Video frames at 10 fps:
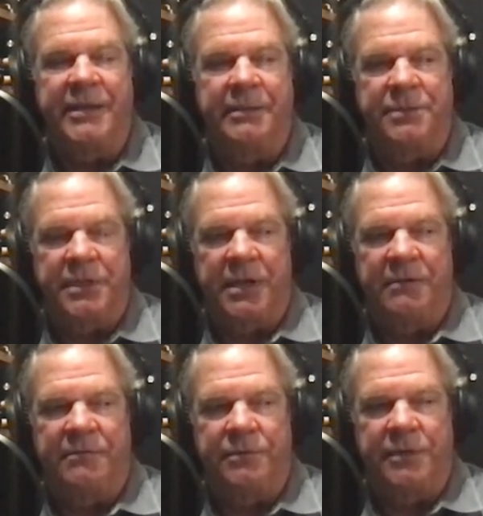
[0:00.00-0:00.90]

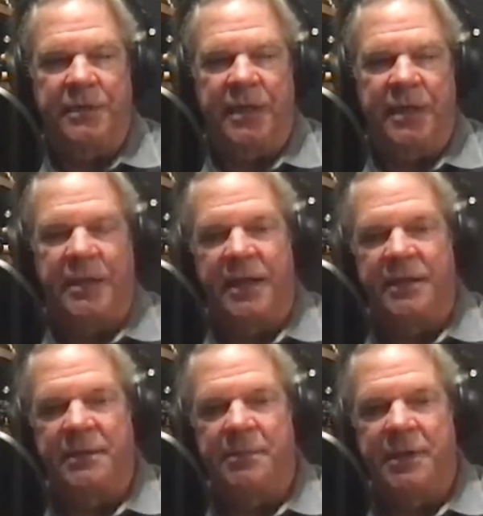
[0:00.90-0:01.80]
themselves really like,
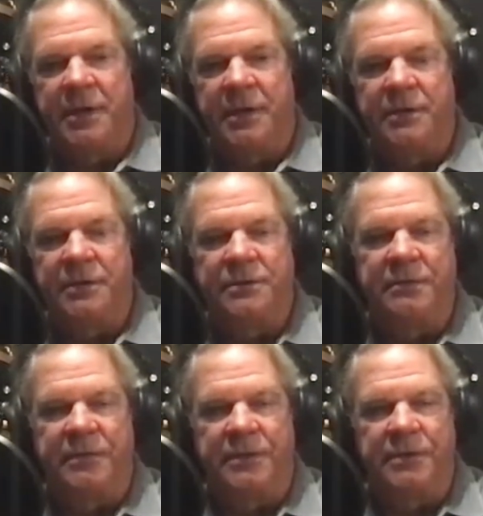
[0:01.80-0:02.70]
not the parent who's
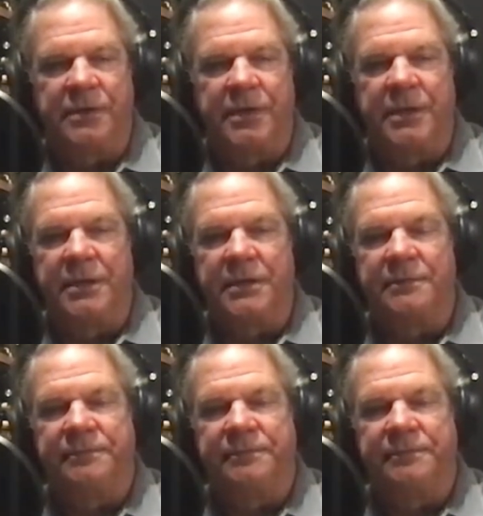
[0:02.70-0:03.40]
living through their kid.